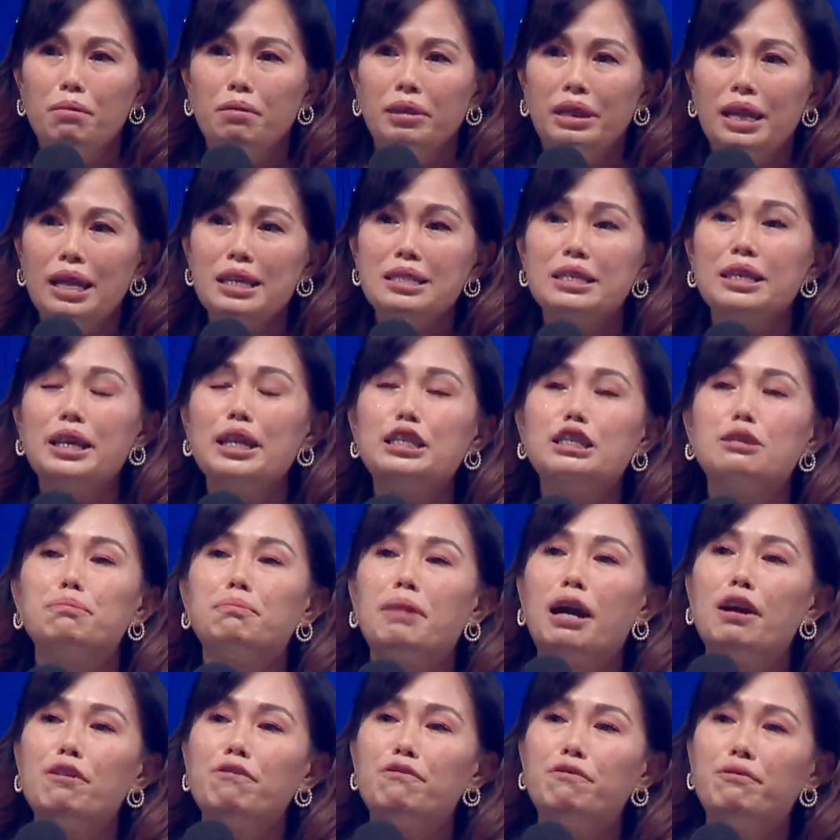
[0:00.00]
This is
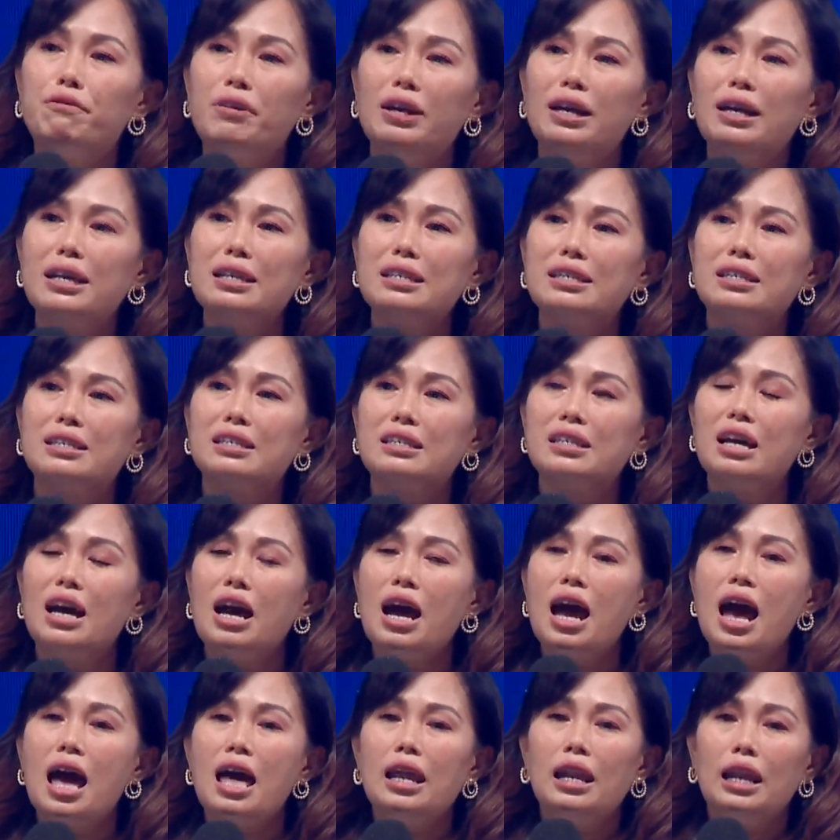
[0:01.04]
my first
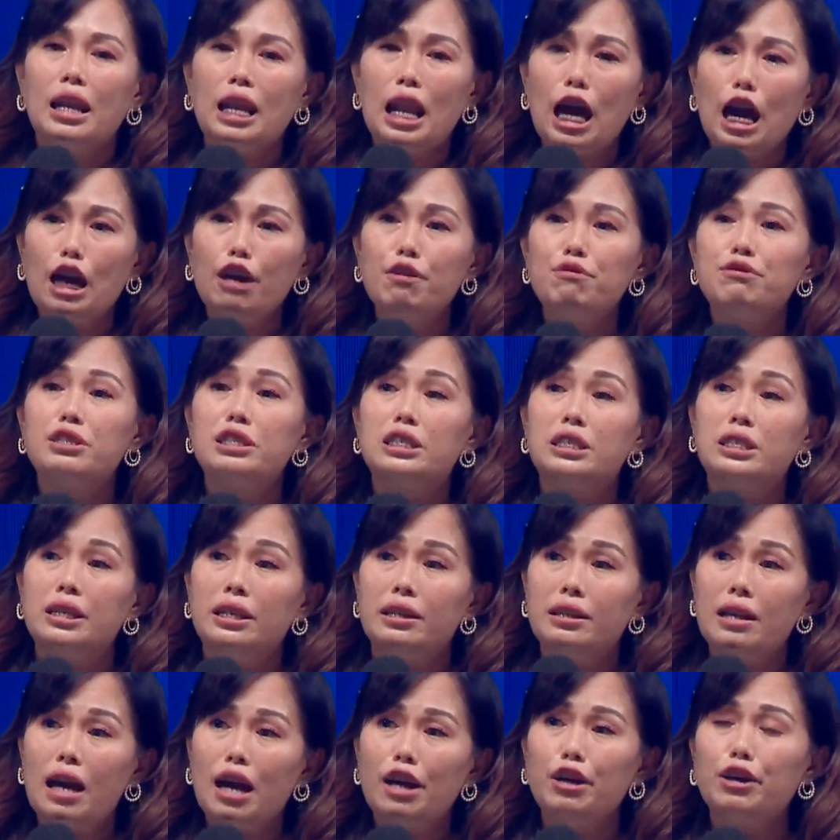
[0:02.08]
life
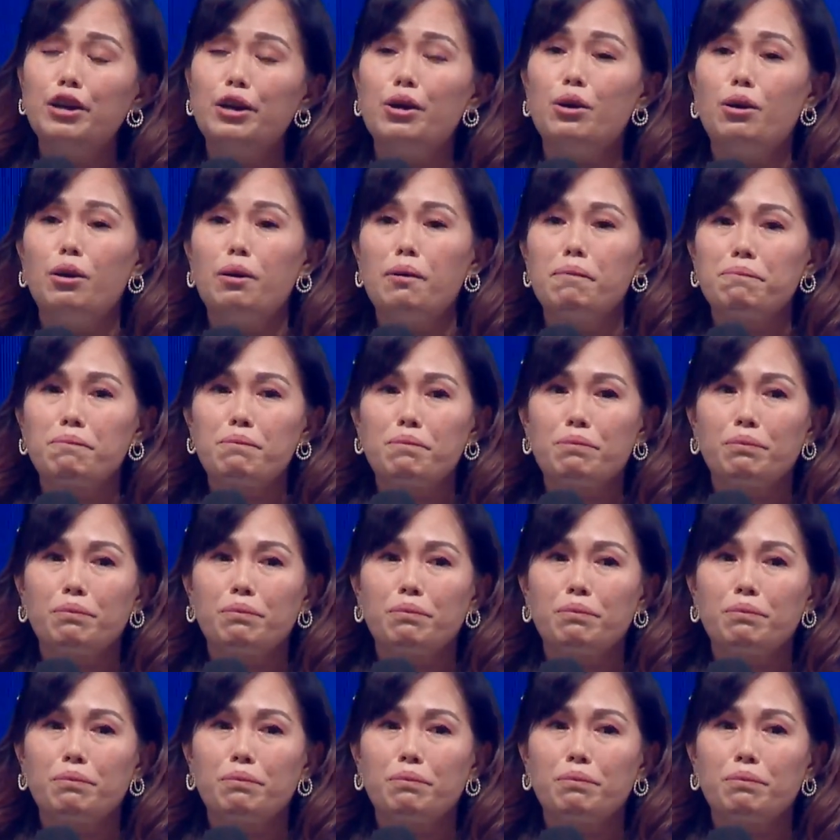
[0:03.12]
scenario.